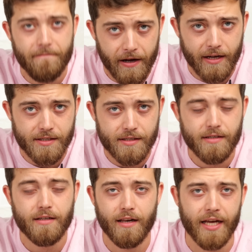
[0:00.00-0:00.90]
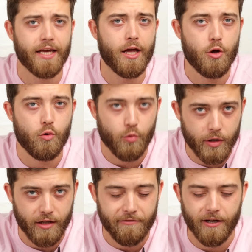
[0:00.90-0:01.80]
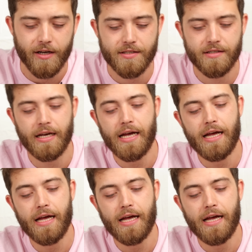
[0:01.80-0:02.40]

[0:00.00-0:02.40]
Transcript: fast, like really fast.